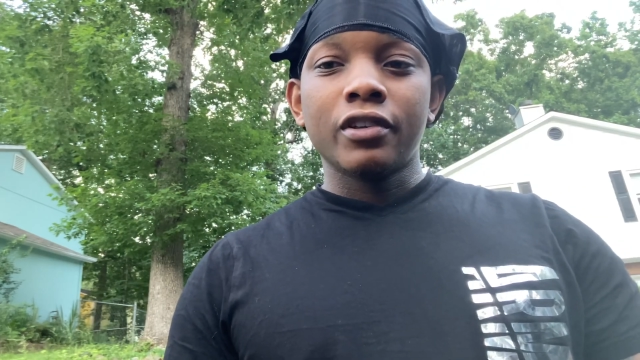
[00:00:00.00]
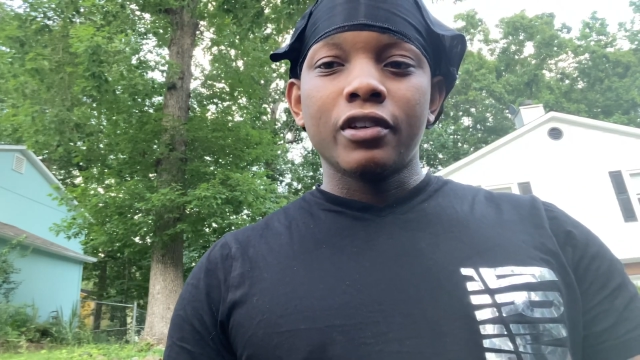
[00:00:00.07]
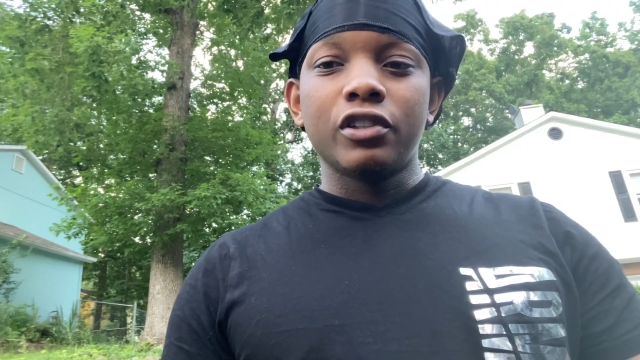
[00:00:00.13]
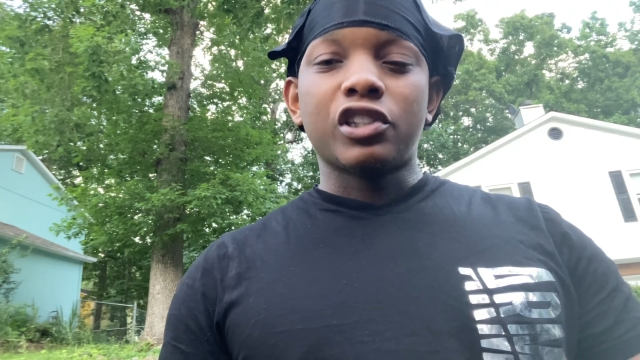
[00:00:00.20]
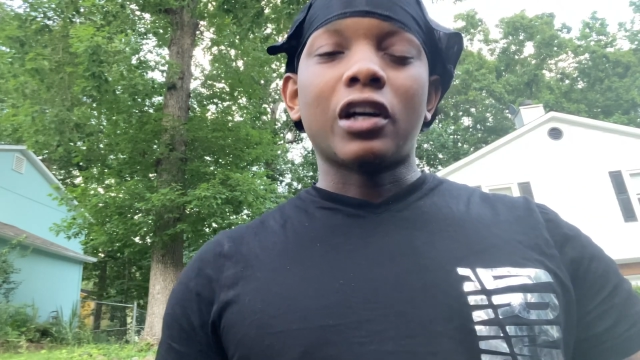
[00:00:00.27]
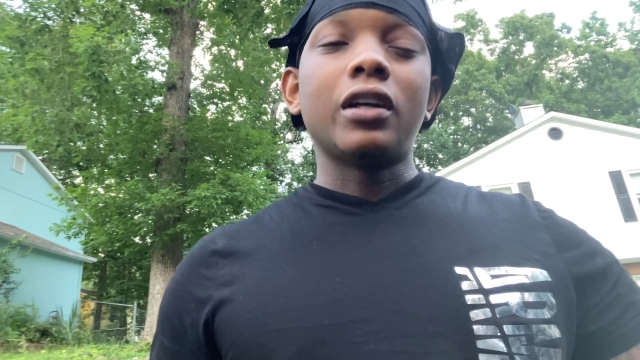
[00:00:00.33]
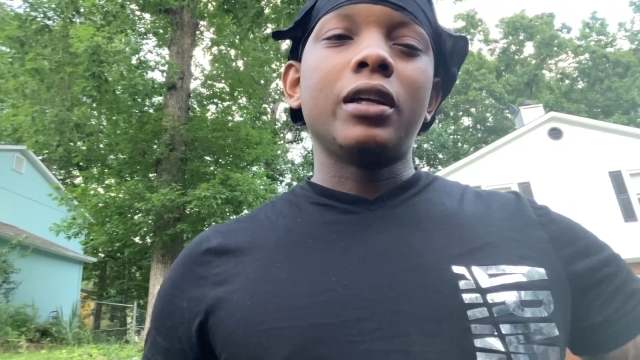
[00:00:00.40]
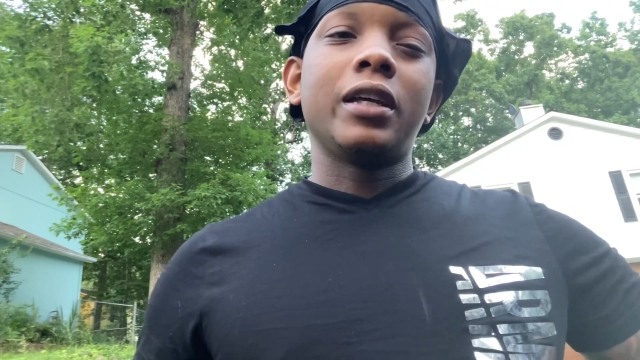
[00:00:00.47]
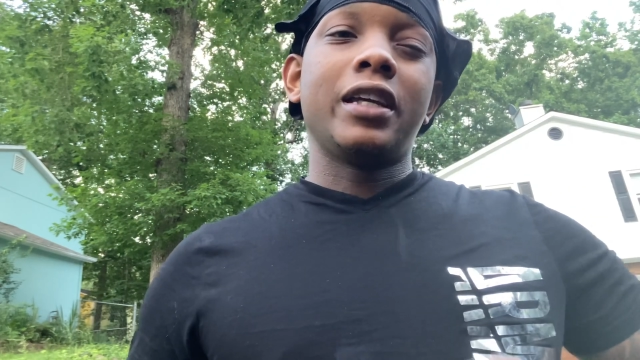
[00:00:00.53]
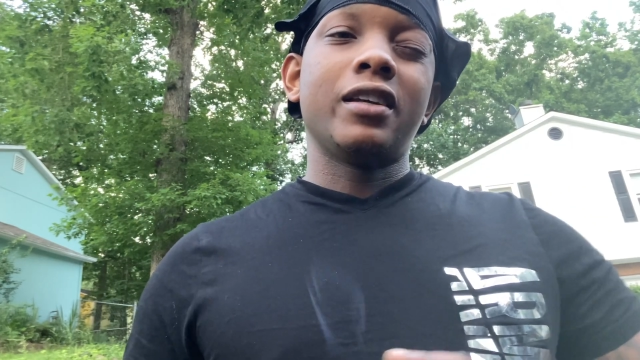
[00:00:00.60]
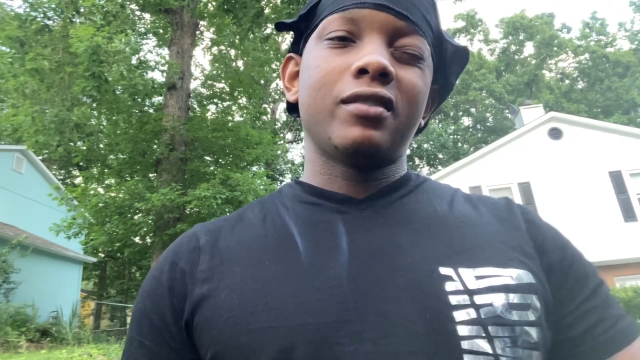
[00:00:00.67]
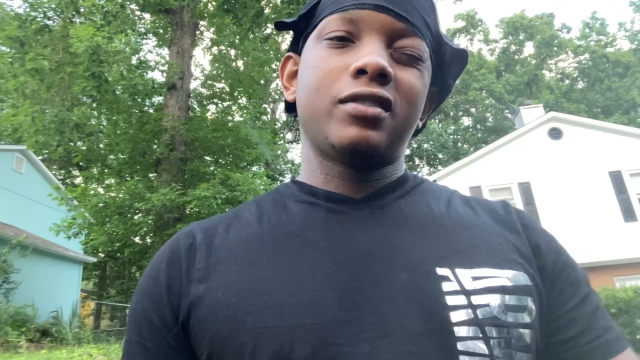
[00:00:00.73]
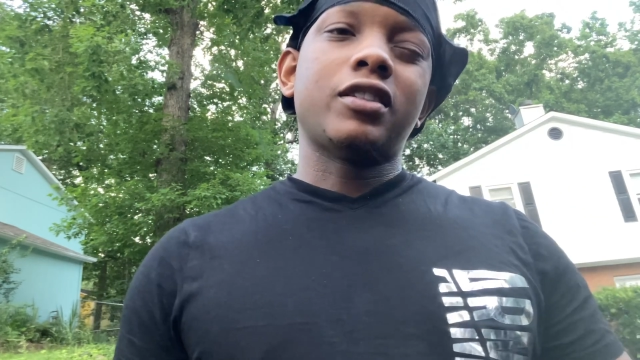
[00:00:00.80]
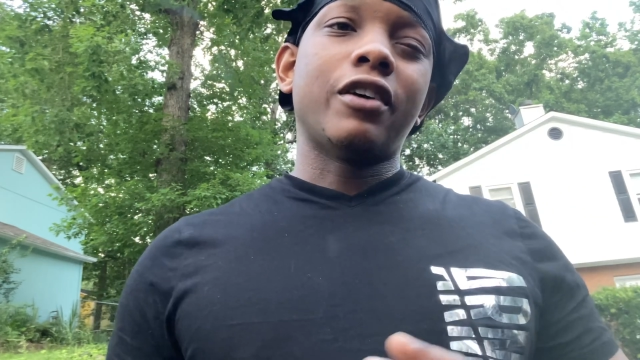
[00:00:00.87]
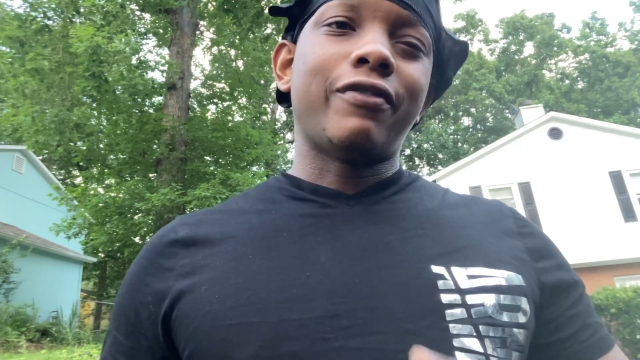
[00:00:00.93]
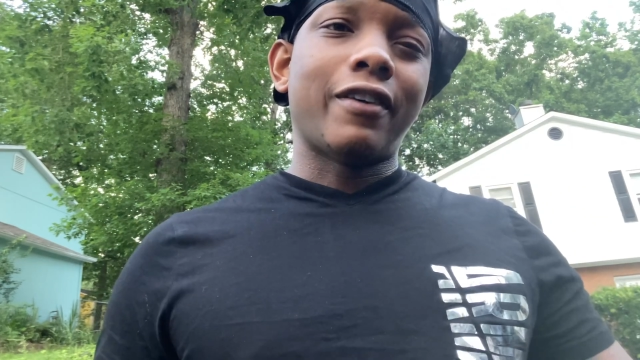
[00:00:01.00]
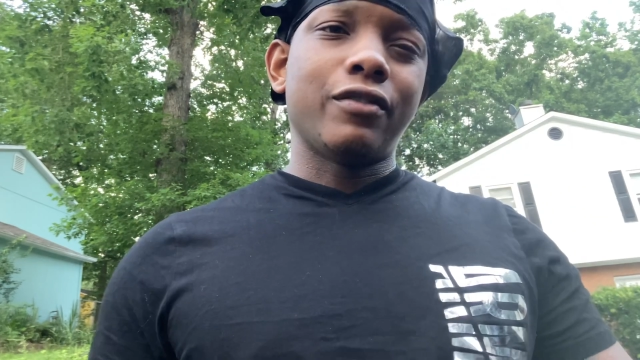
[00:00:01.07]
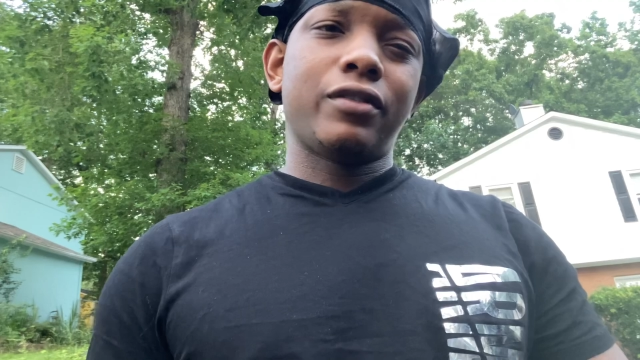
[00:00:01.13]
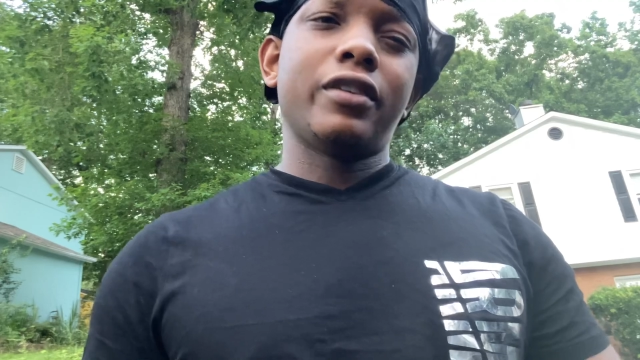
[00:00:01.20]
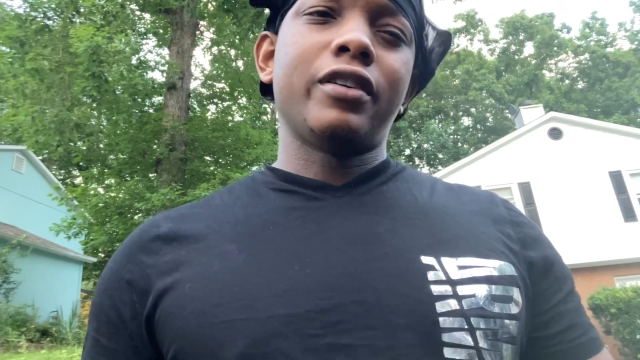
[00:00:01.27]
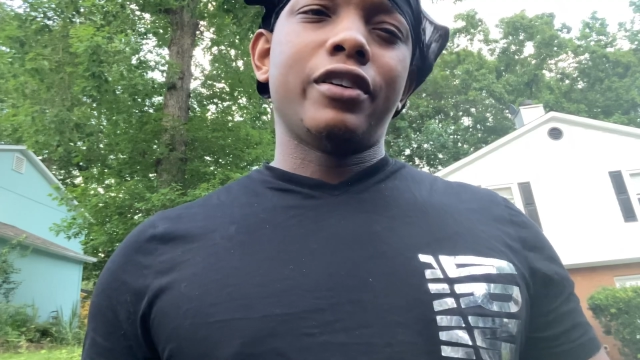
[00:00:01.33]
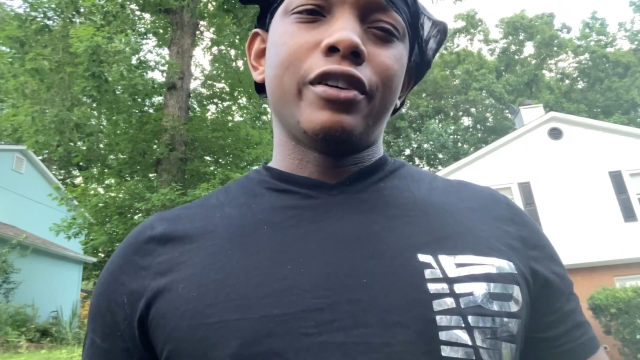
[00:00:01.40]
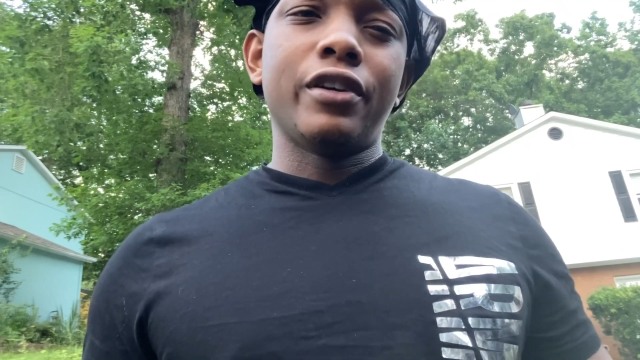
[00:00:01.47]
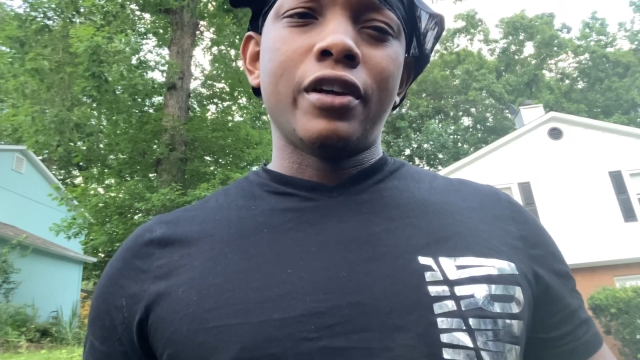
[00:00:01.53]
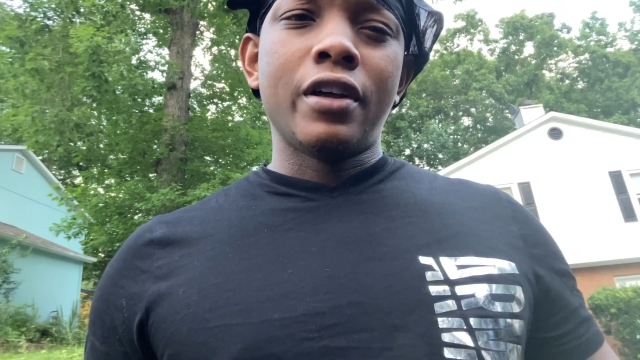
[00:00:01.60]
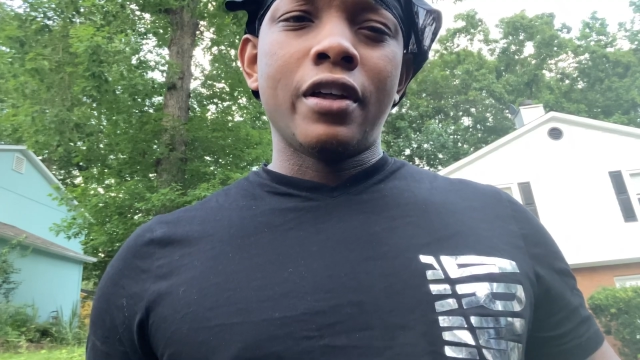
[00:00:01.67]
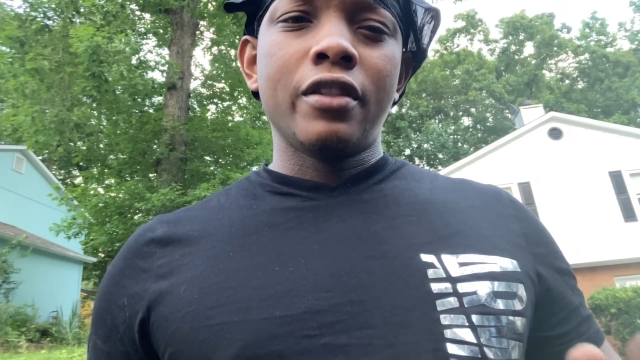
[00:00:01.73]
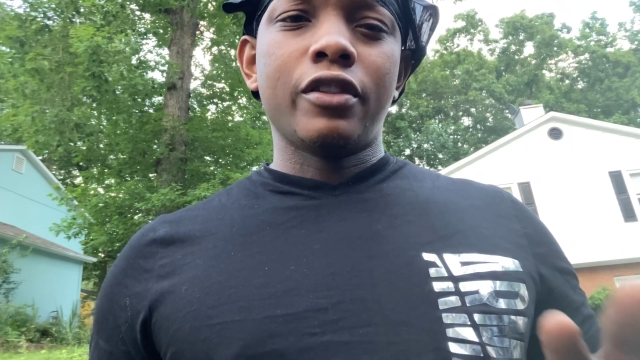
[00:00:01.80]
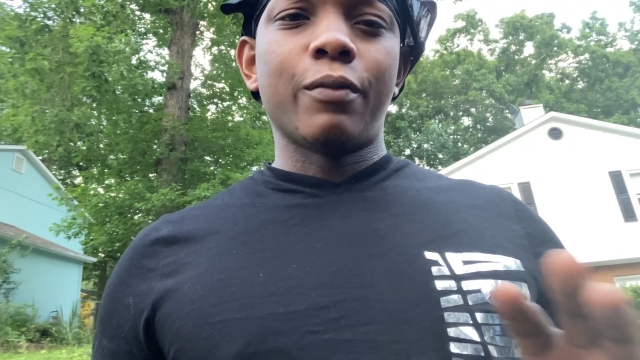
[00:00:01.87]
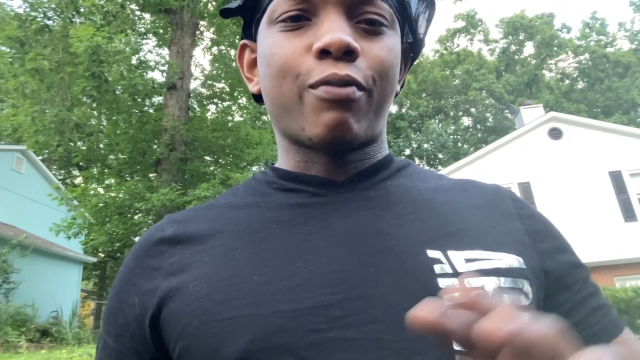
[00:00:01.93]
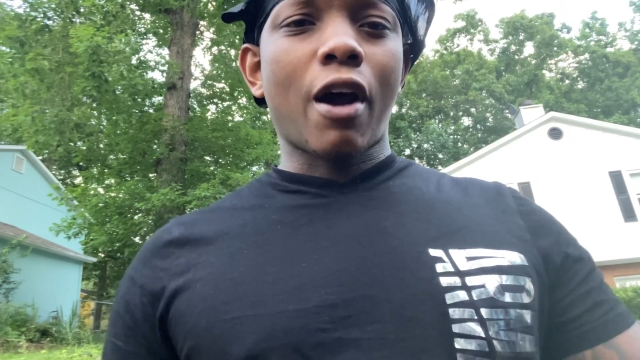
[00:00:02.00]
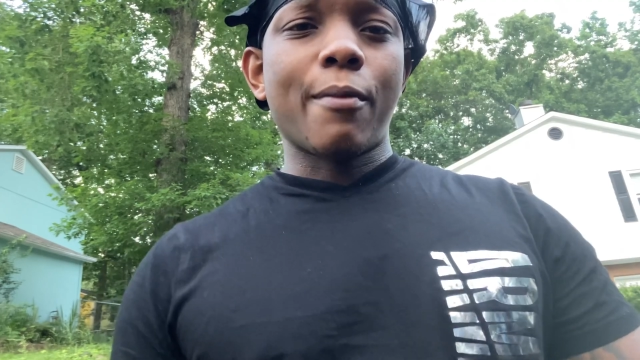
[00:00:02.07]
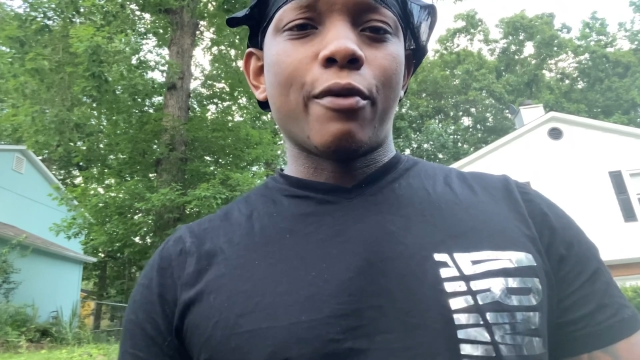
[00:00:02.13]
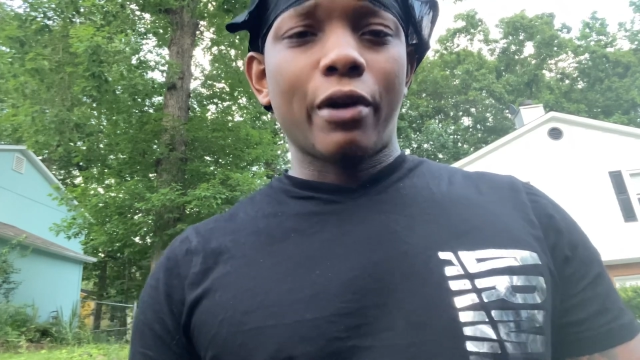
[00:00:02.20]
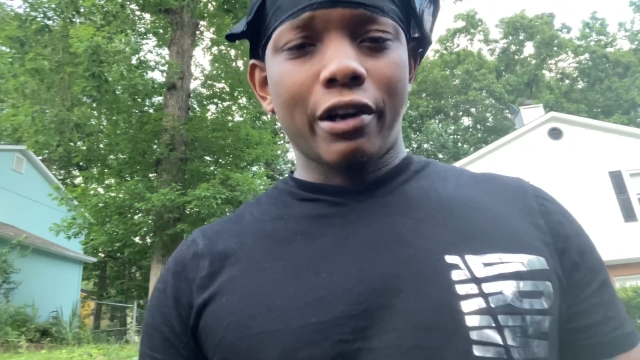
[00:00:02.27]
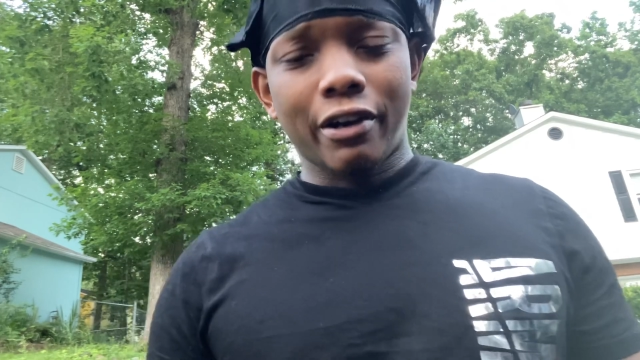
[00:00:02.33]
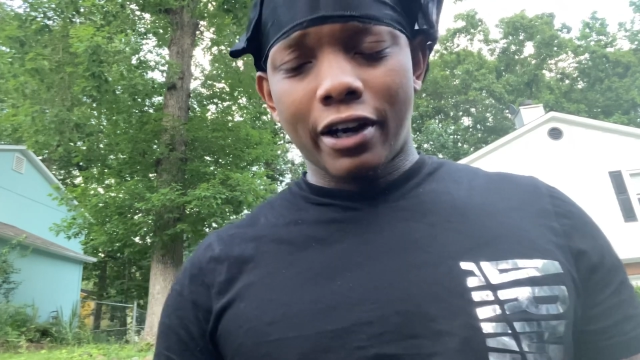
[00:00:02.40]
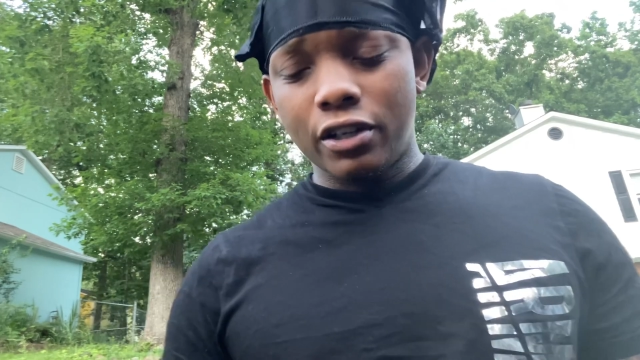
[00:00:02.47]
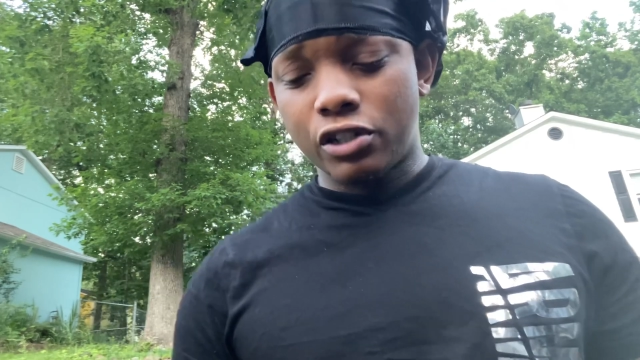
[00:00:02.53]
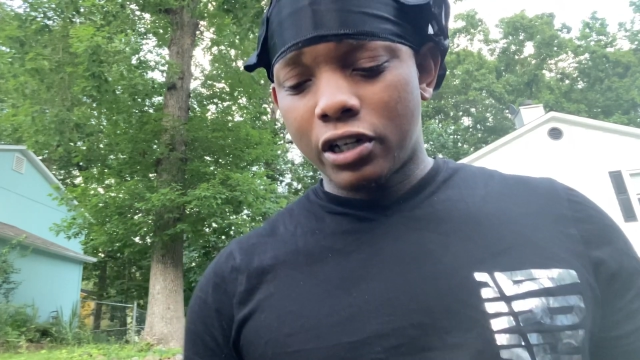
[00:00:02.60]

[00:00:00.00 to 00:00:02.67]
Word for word: trying to get stuff out there the proper way, right?